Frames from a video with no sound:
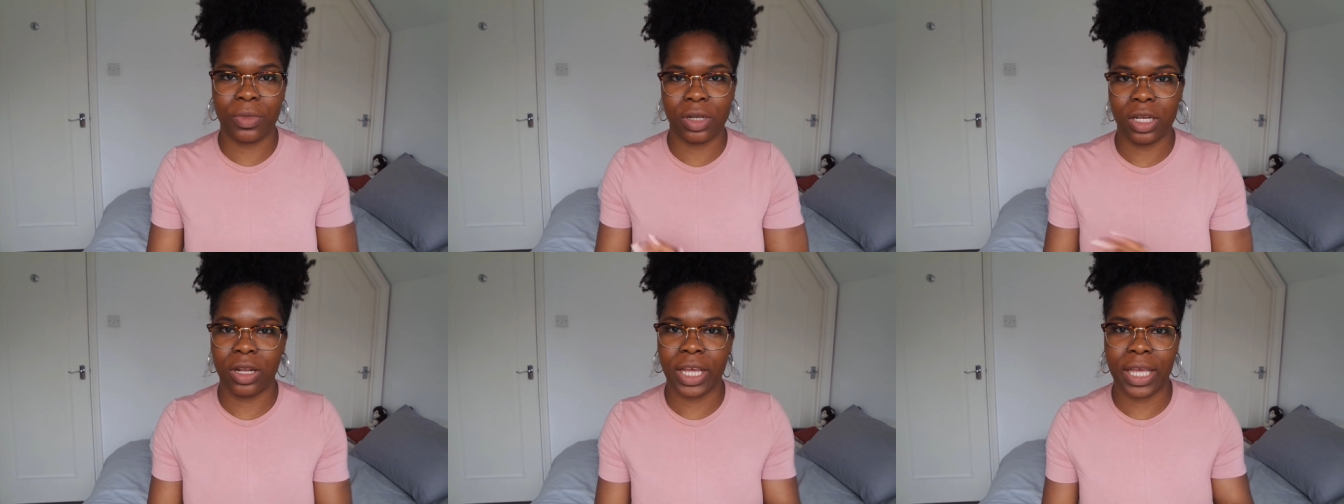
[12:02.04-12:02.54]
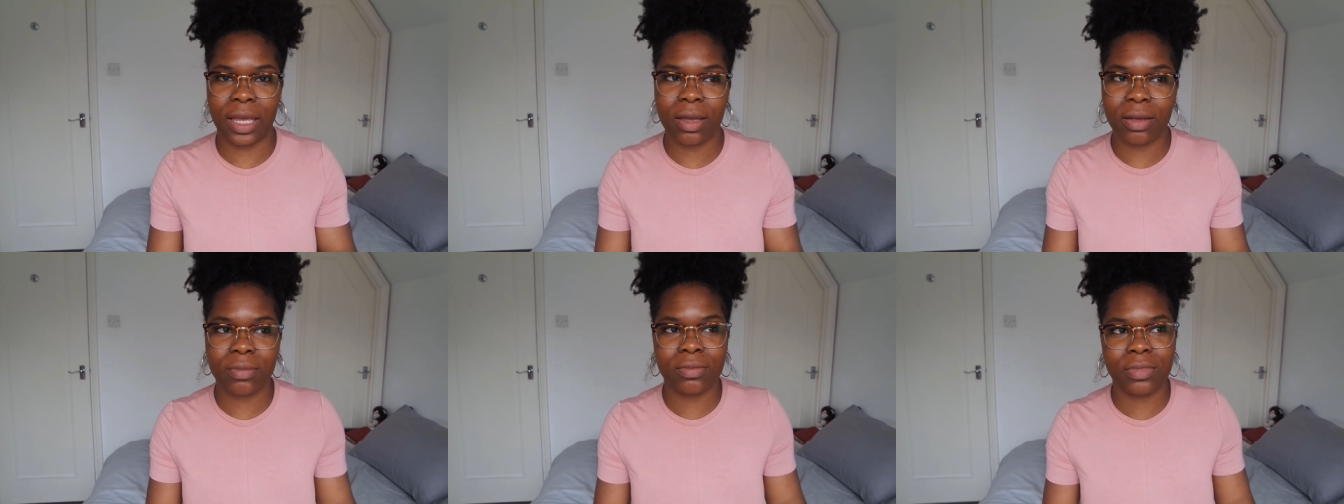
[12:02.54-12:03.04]
I'm gonna like
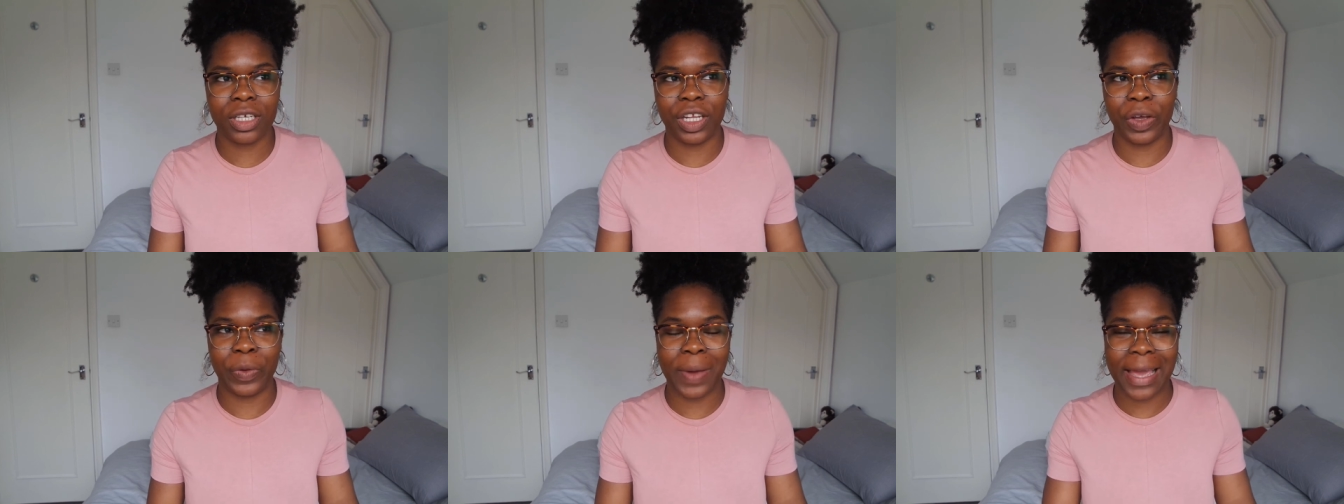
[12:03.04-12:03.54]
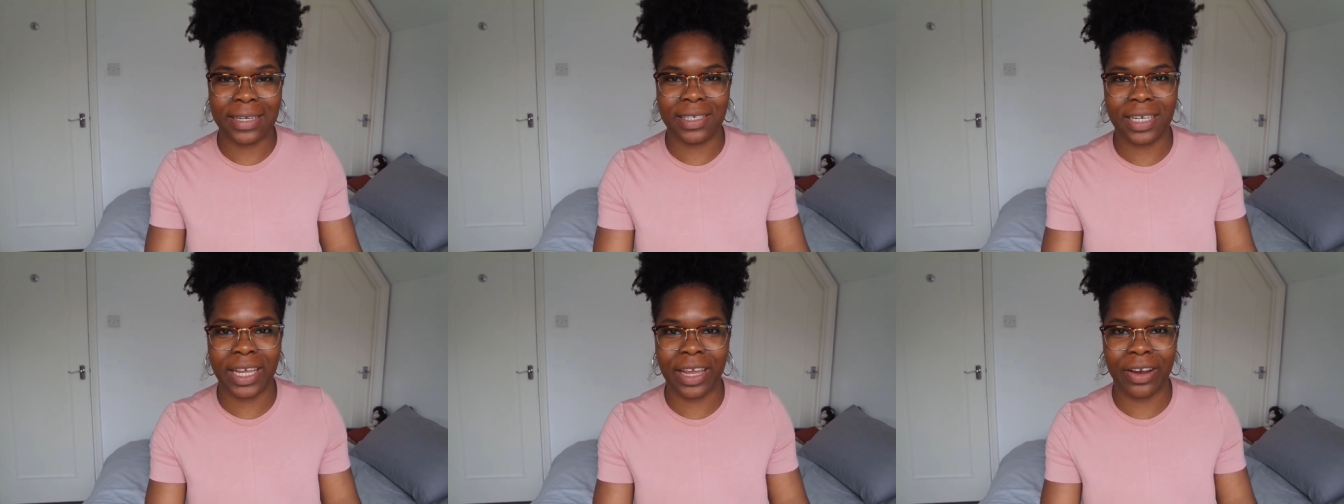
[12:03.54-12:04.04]
you know
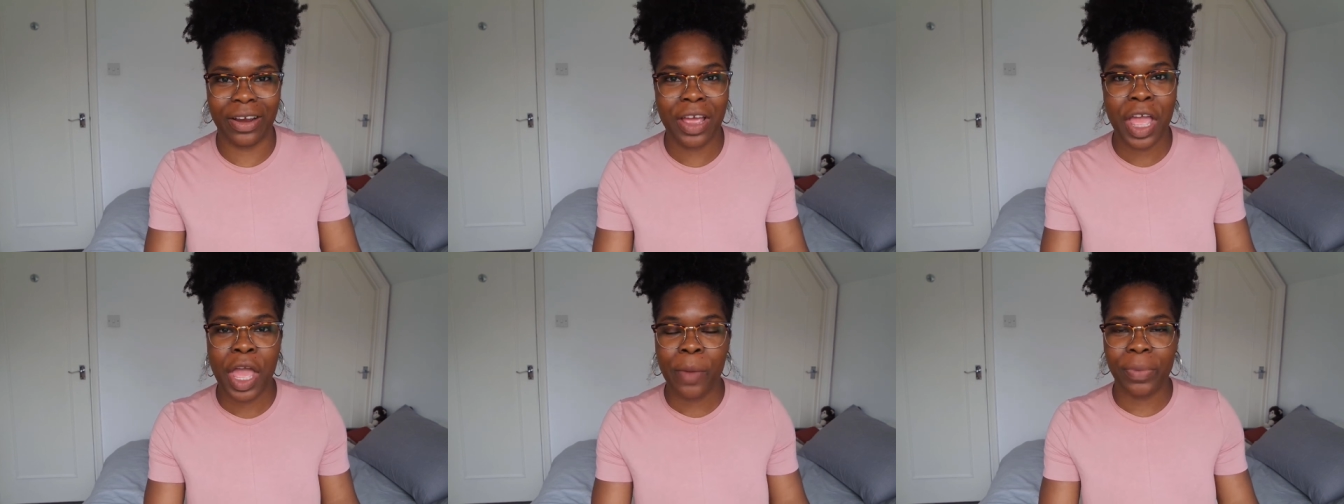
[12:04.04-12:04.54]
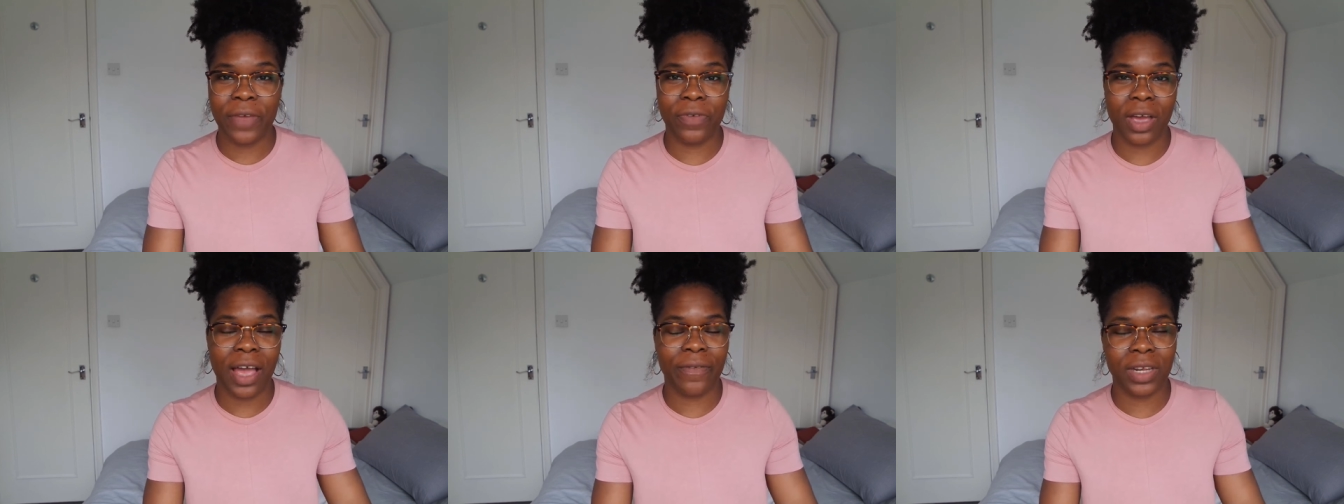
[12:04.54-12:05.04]
end it here but
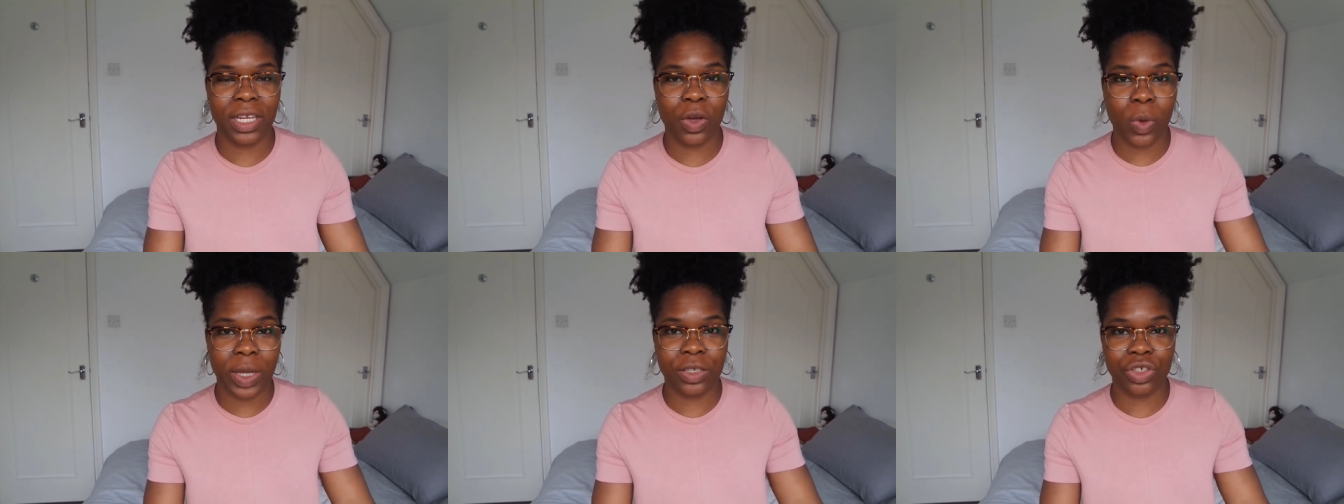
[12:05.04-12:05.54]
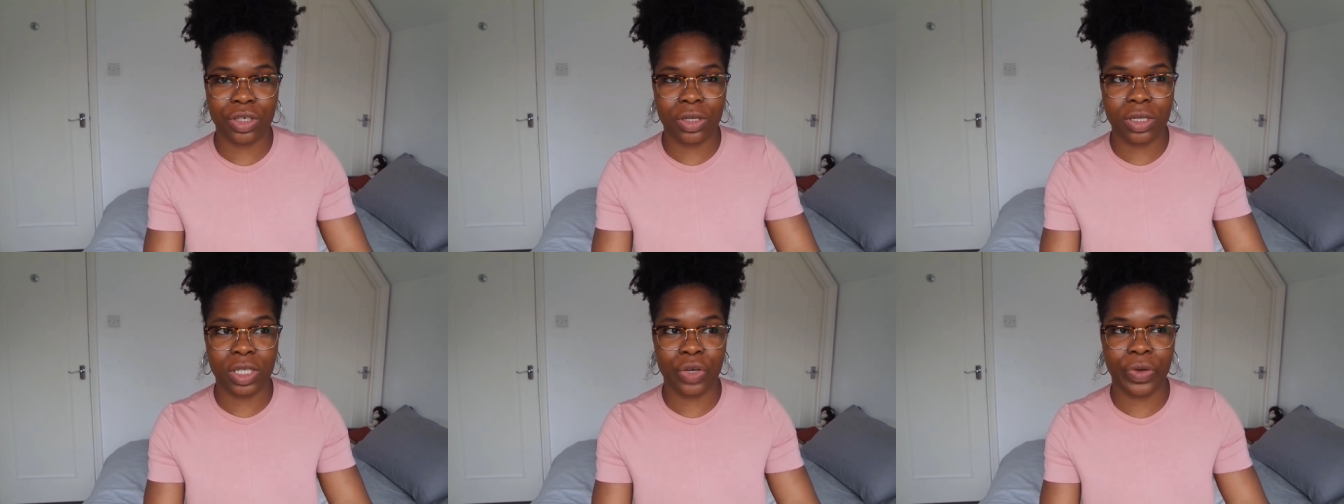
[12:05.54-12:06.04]
if you have any
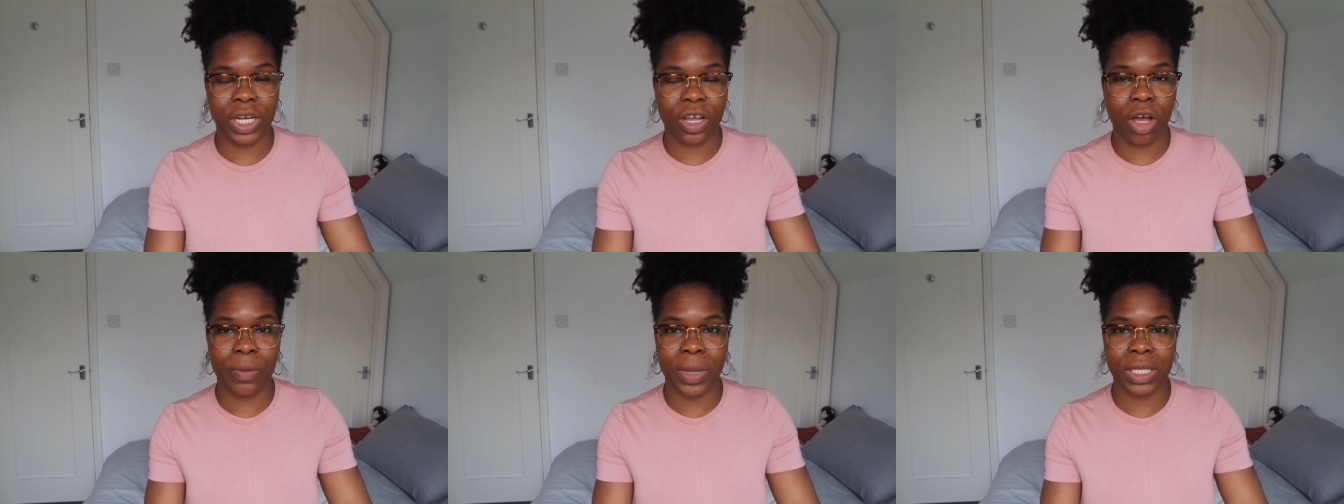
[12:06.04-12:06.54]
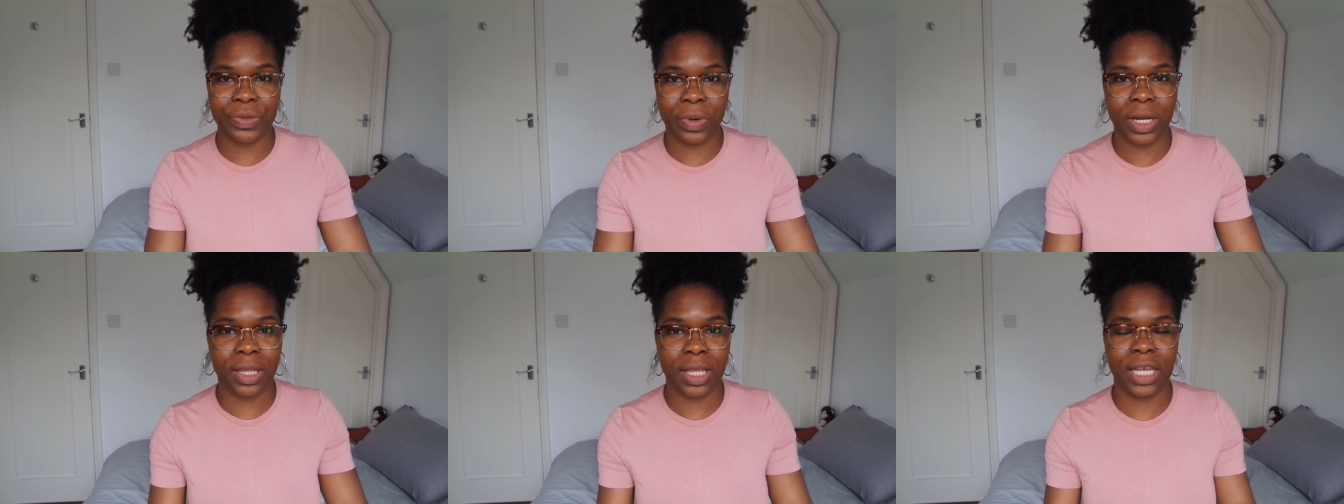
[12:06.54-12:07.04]
questions or any comments
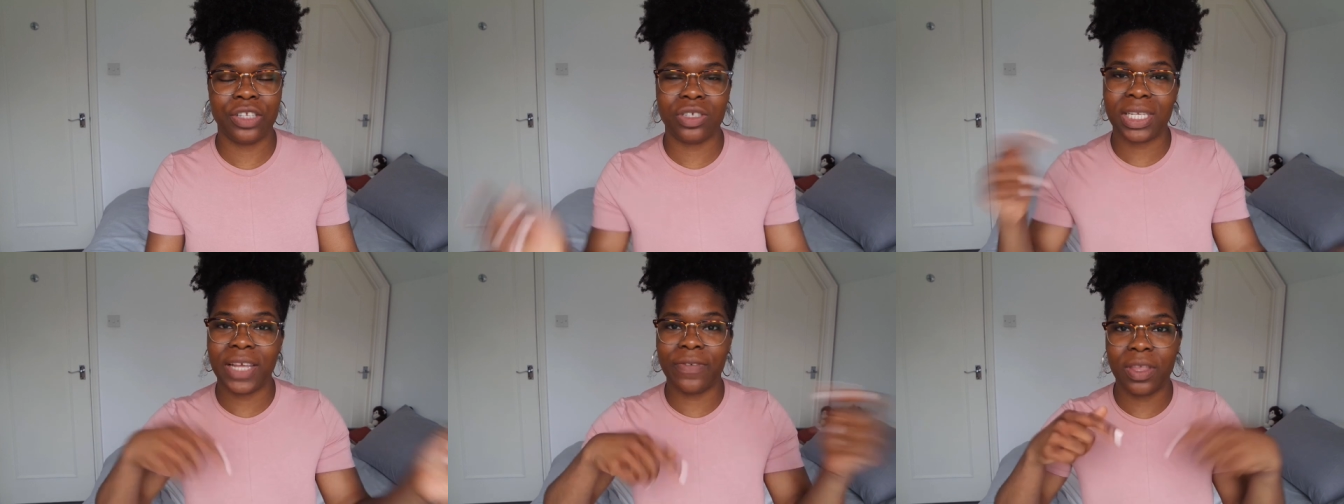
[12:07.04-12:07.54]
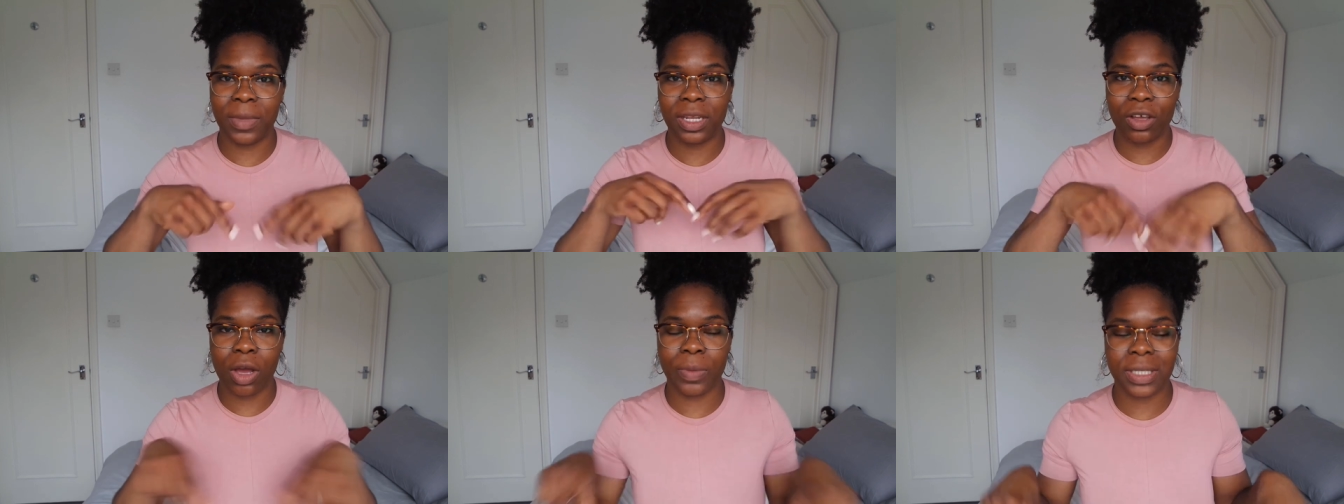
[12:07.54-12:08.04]
or anything just leave them
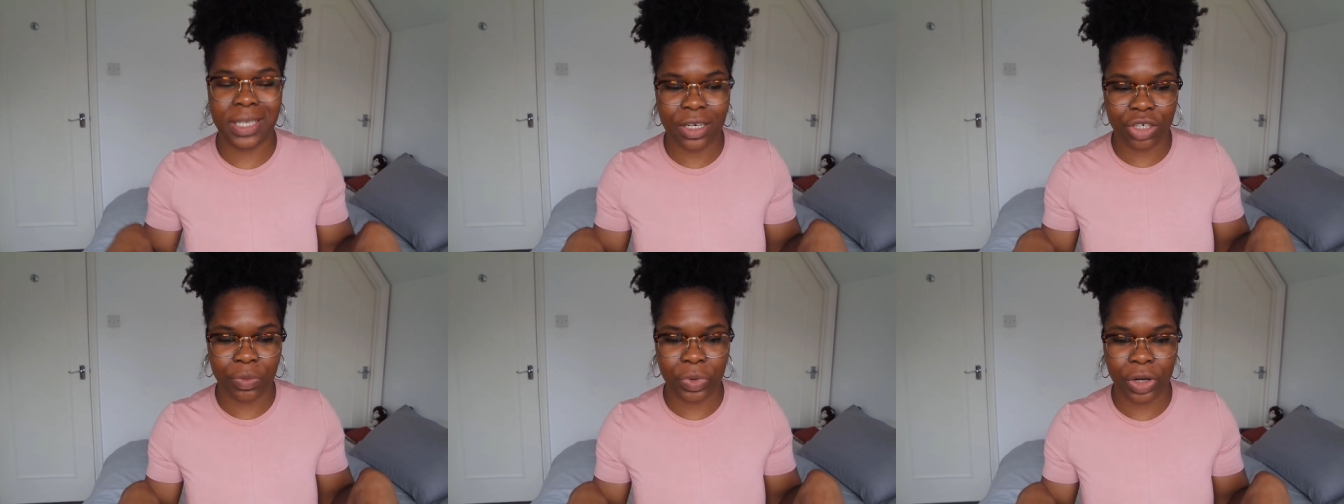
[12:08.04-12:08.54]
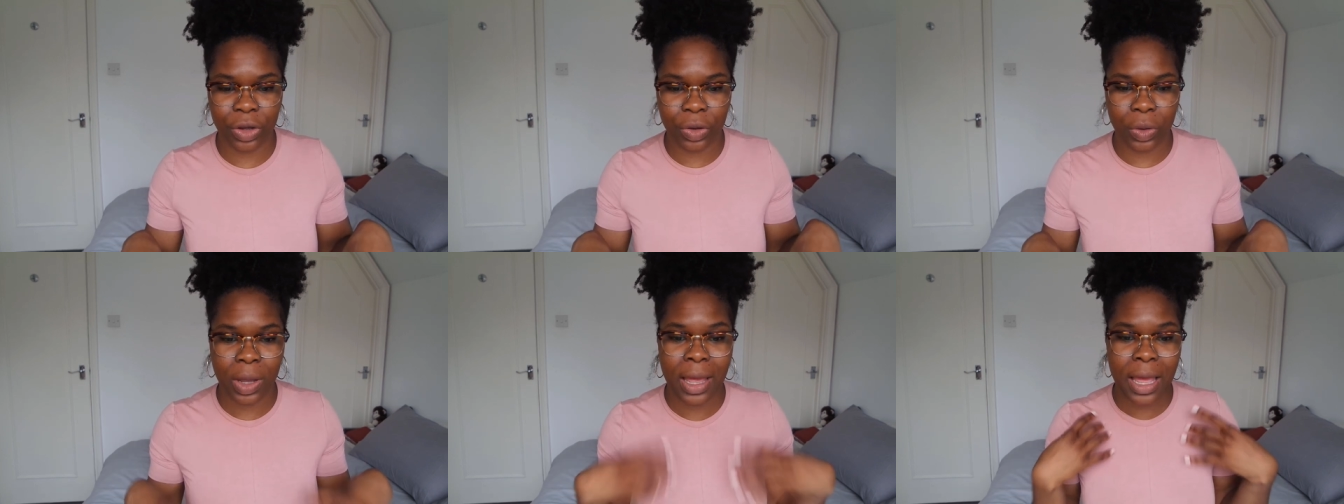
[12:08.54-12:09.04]
in the comment section
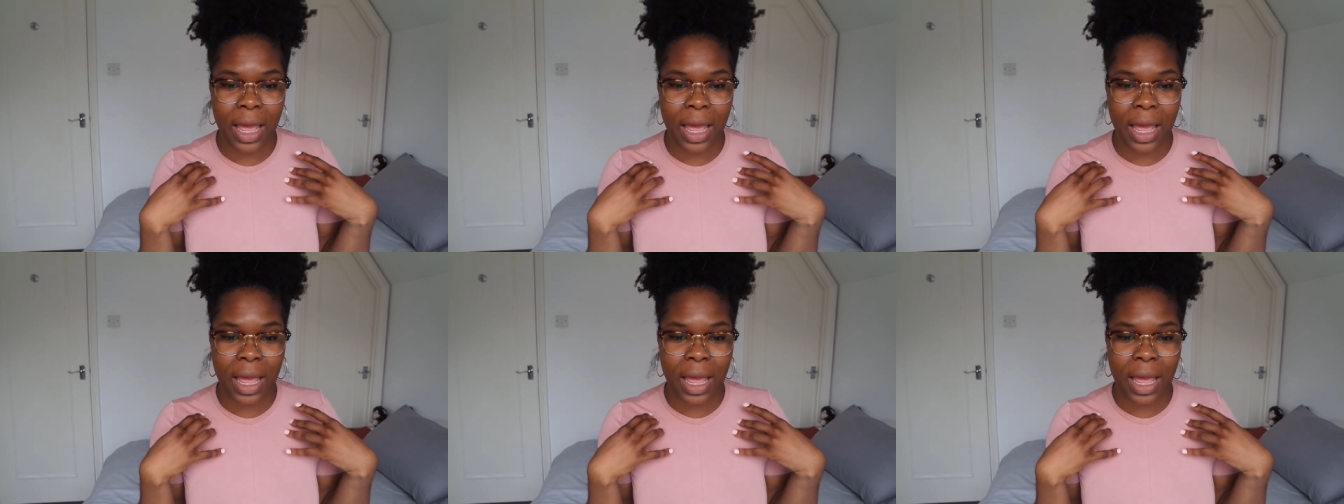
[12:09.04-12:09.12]
below